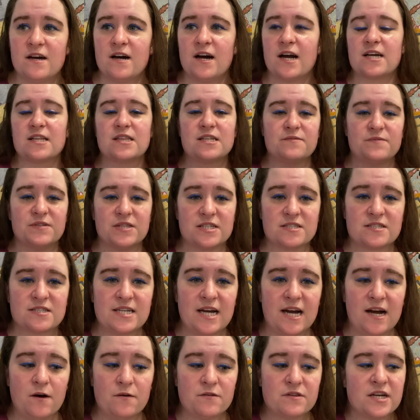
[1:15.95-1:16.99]
I live in the
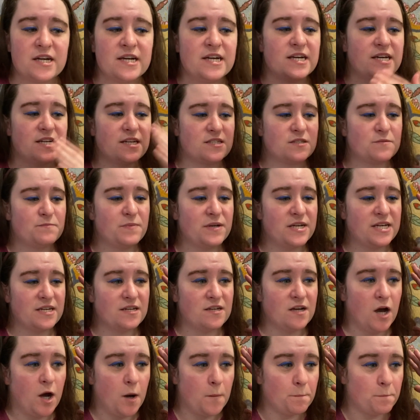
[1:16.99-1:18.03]
South. It has been
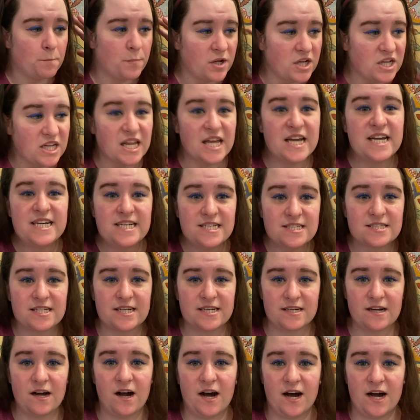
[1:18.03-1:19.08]

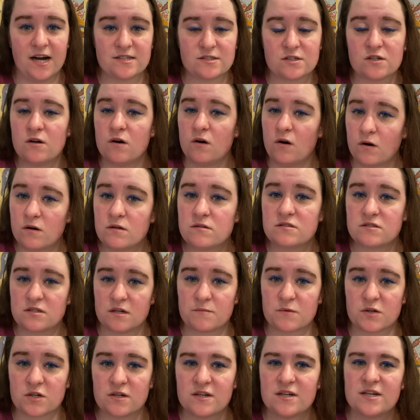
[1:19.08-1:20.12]
blazing hot all
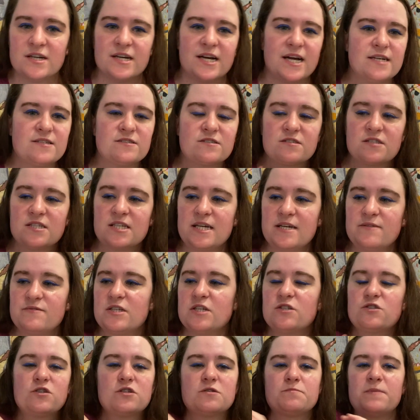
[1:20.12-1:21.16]
summer and sleeves
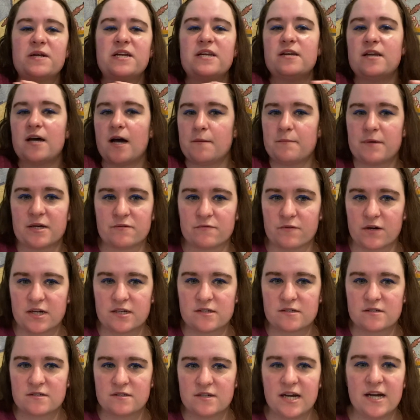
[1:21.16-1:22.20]
has just been not my friend.